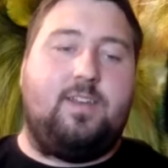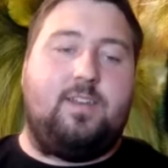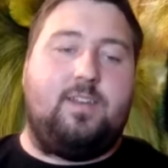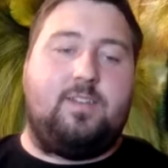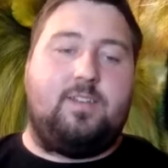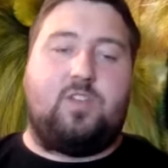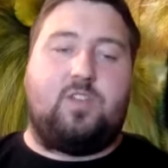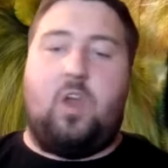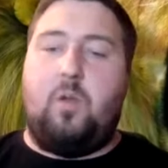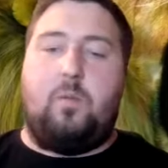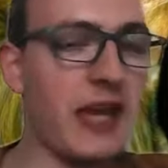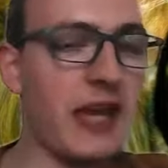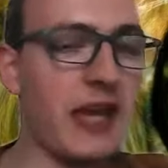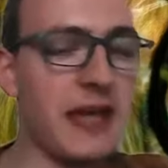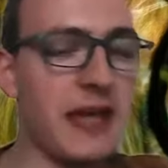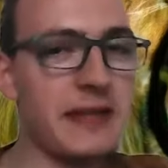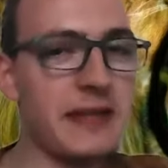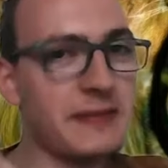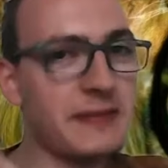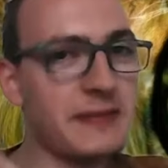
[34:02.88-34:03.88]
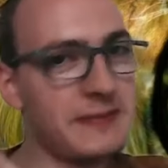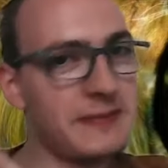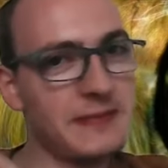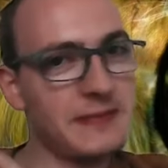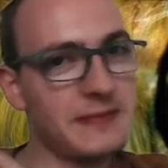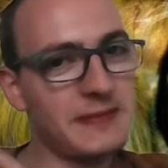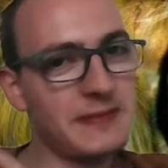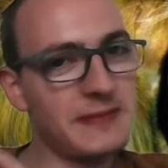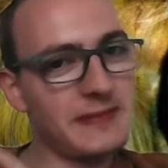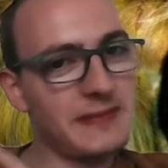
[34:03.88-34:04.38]
Don't so forget.
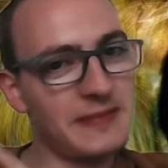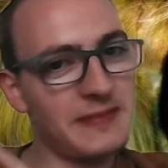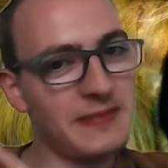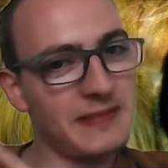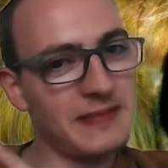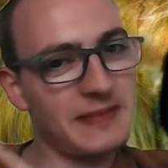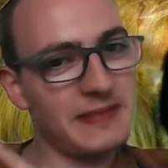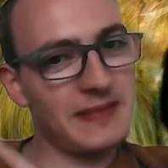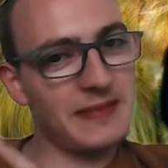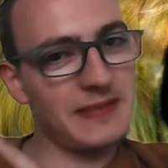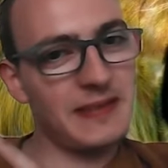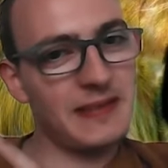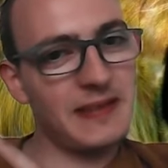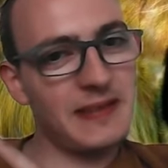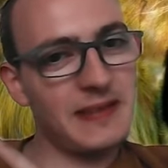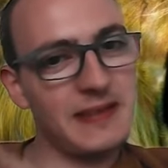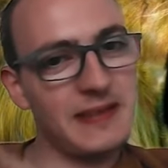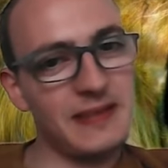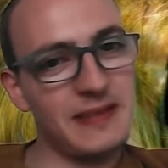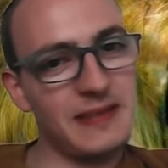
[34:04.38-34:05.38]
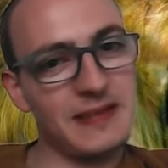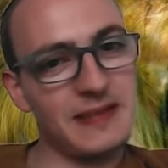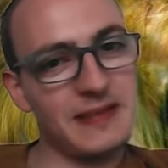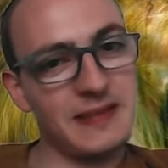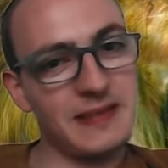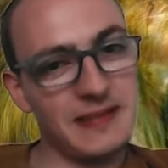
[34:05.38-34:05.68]
Value, so much value.